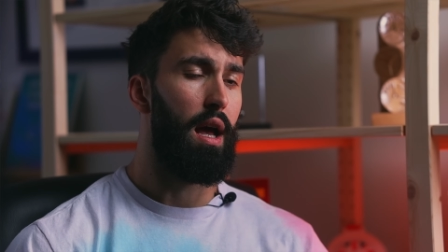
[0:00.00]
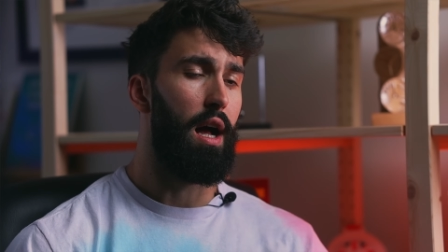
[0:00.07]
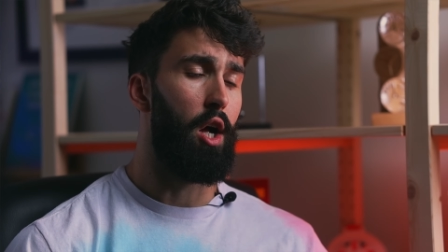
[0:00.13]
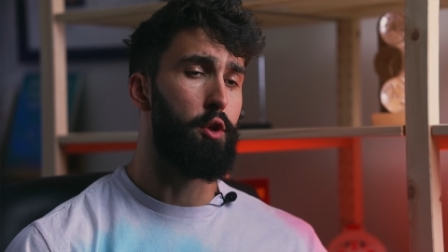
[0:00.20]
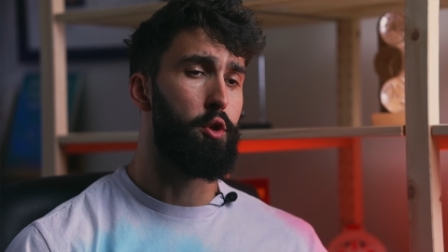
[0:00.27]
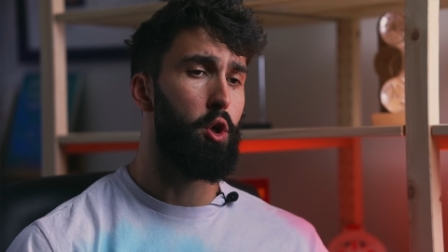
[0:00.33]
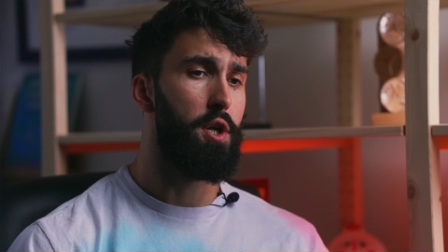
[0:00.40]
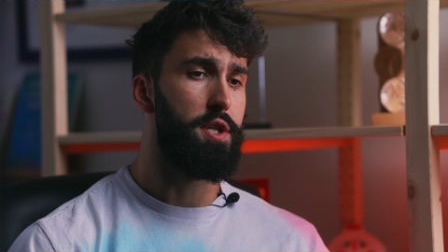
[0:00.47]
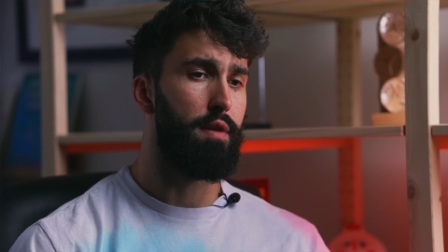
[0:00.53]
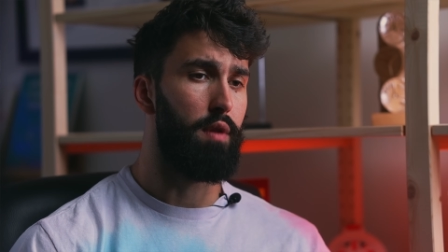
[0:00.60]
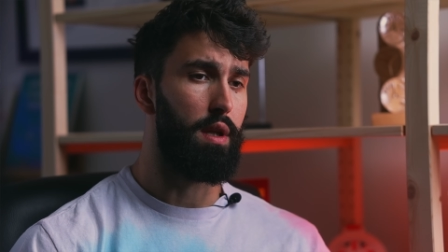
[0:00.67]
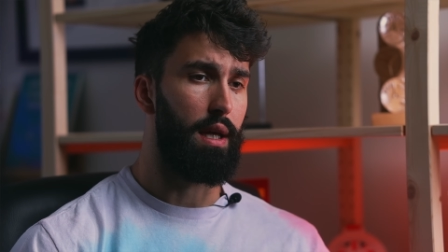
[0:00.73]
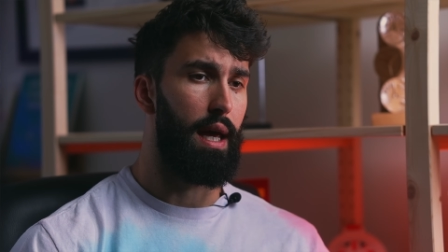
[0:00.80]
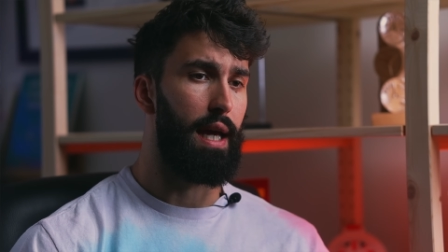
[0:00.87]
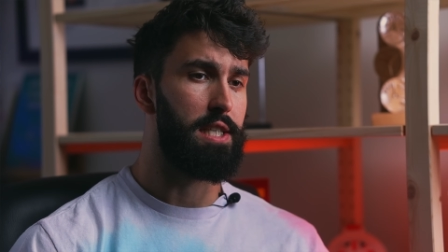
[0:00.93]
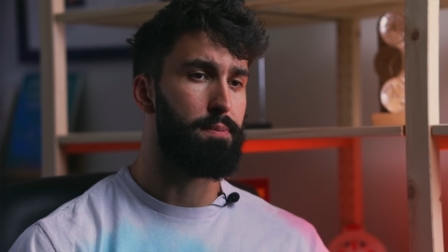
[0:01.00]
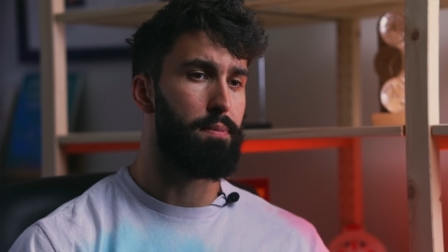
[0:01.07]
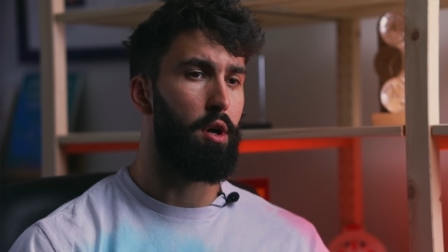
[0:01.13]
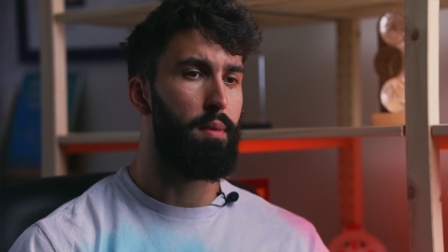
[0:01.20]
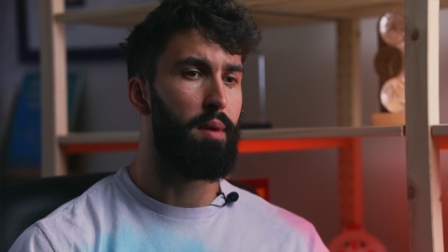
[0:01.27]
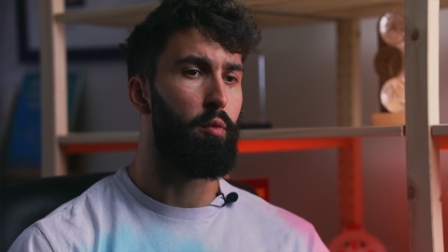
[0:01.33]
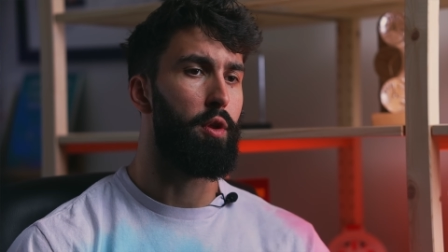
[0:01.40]
Alternatively,
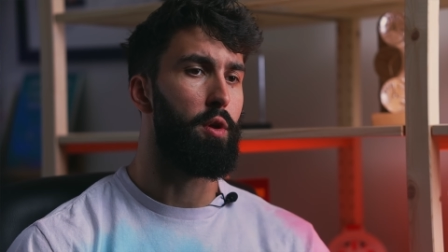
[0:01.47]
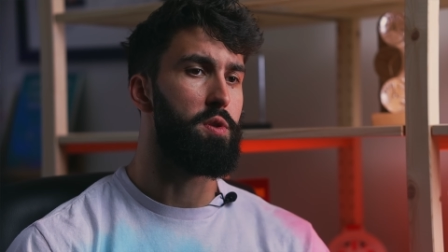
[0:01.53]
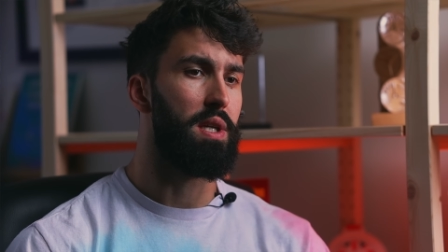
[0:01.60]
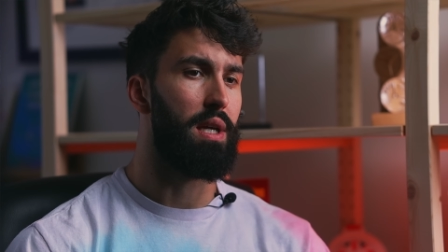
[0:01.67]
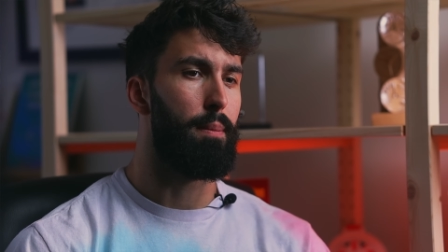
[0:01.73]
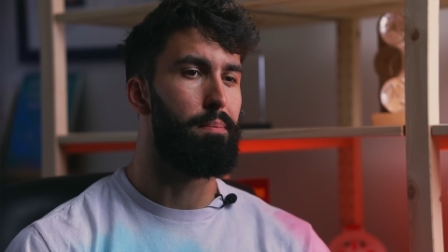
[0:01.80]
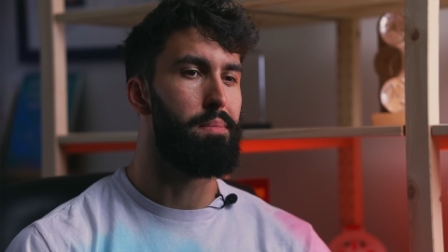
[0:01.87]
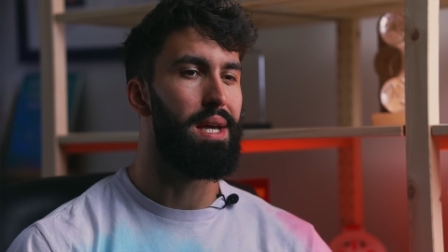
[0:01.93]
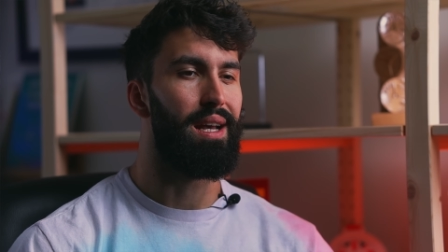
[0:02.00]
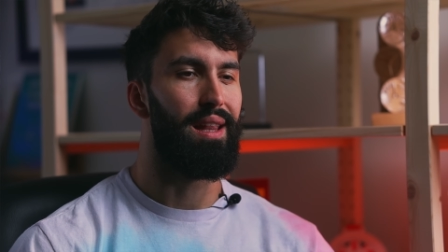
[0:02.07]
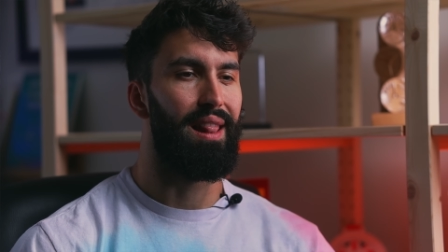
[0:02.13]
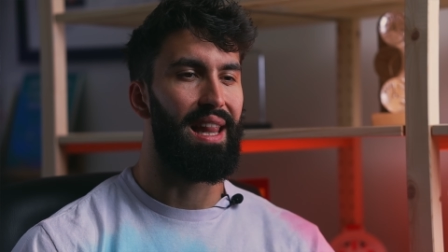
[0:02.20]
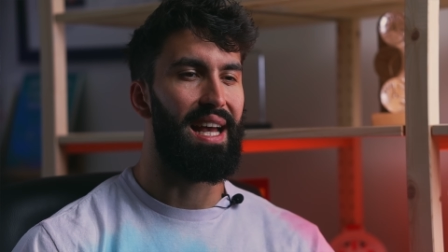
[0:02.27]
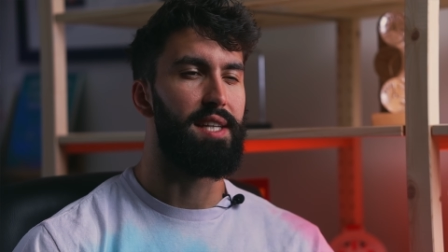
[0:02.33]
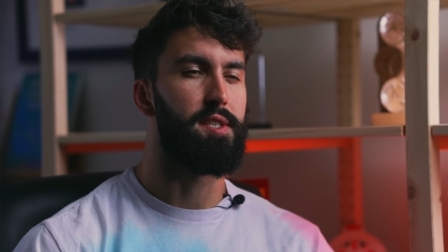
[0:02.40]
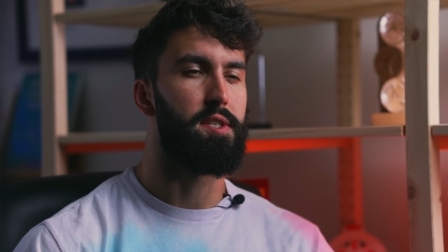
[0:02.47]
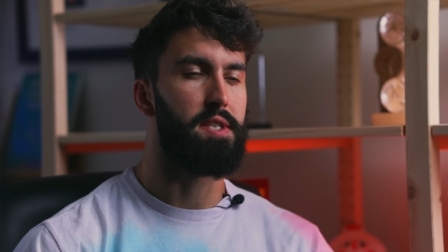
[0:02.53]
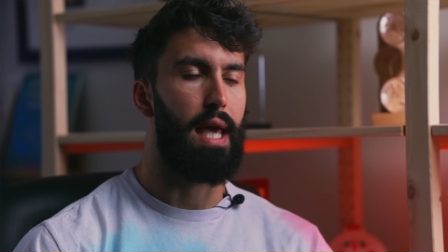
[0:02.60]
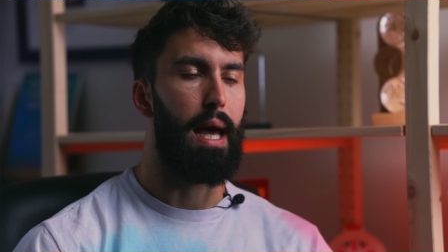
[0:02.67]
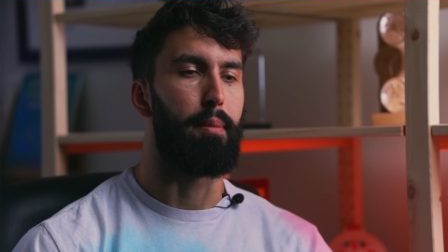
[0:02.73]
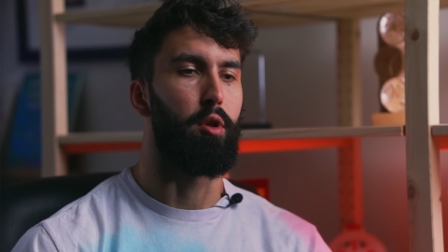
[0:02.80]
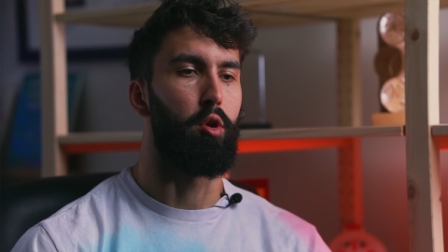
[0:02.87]
experiment with using a bit less
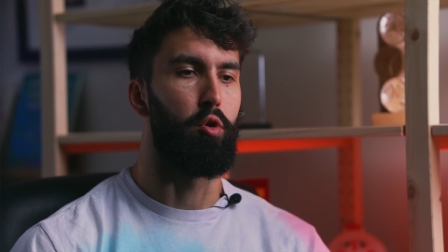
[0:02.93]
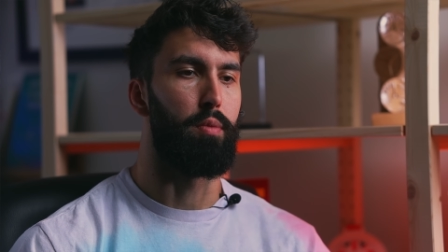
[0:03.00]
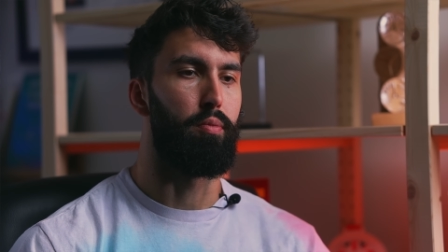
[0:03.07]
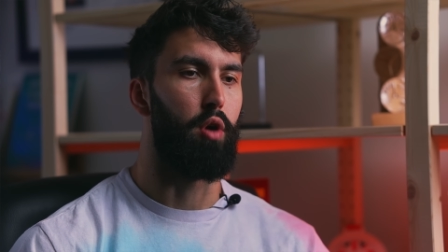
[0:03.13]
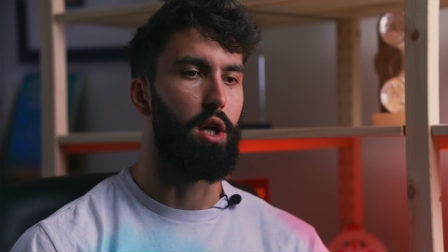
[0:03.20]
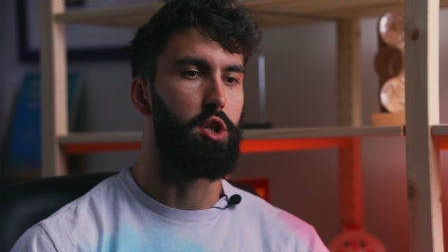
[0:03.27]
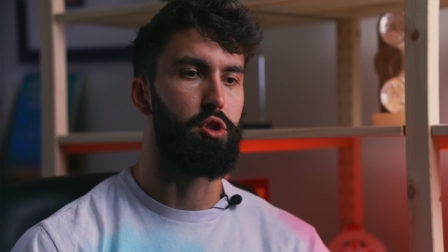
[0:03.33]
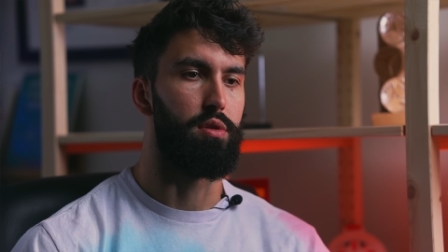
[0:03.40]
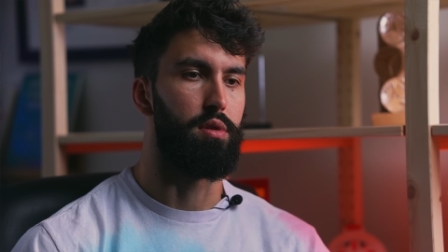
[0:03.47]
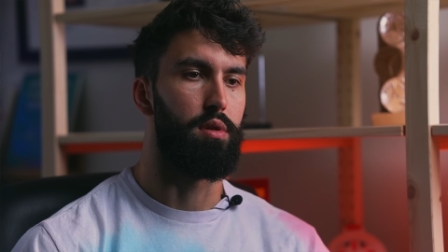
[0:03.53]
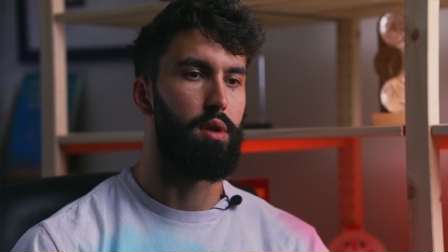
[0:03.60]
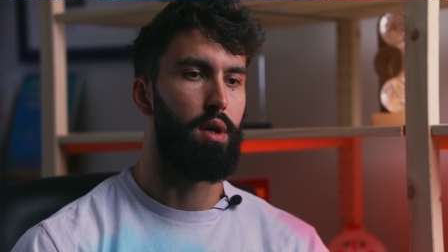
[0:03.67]
scapular depression.